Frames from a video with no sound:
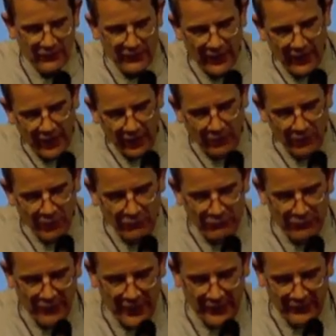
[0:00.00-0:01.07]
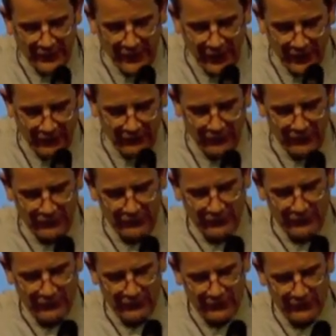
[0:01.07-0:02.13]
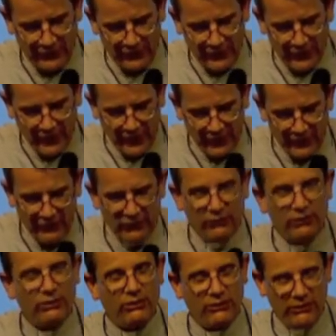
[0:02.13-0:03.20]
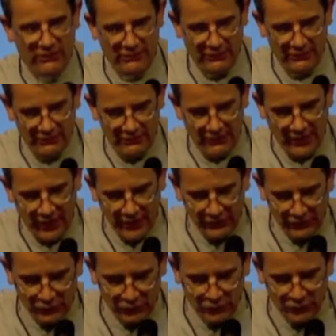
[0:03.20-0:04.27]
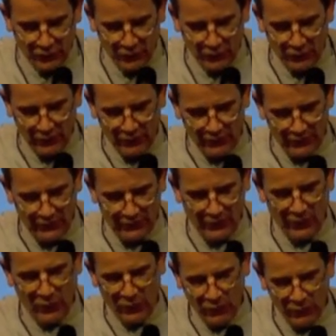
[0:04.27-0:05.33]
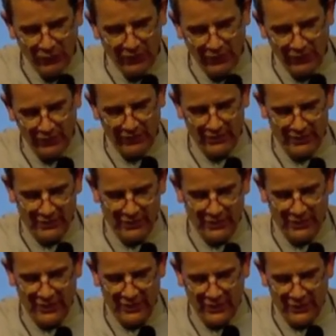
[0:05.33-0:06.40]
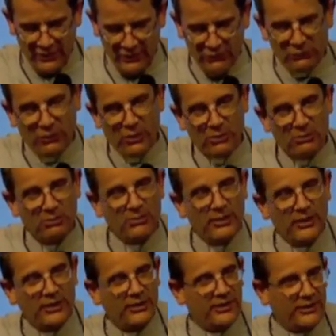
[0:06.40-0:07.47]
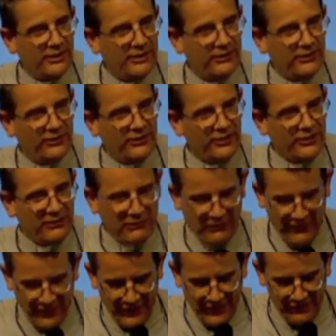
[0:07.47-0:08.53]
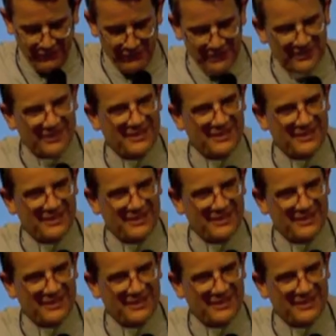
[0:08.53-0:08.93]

The aim of catechesis is, as you know, all from CT 5,